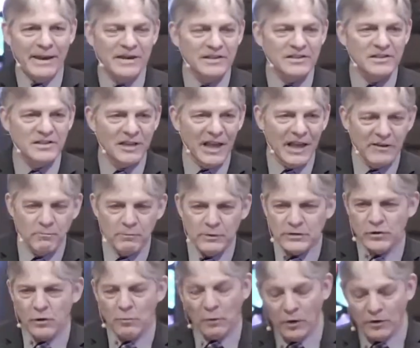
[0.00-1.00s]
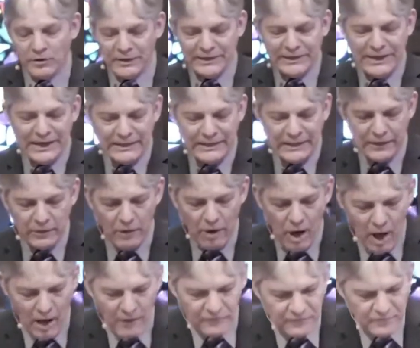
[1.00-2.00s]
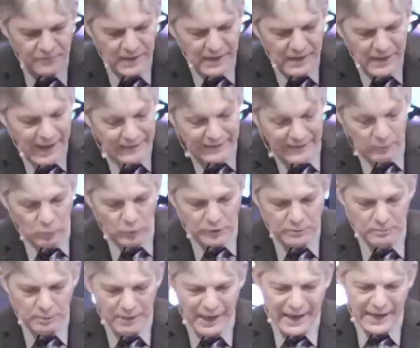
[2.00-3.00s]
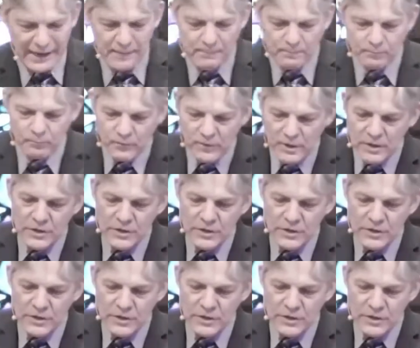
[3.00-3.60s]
make his life miserable, and then they'd get off, and they wouldn't pay.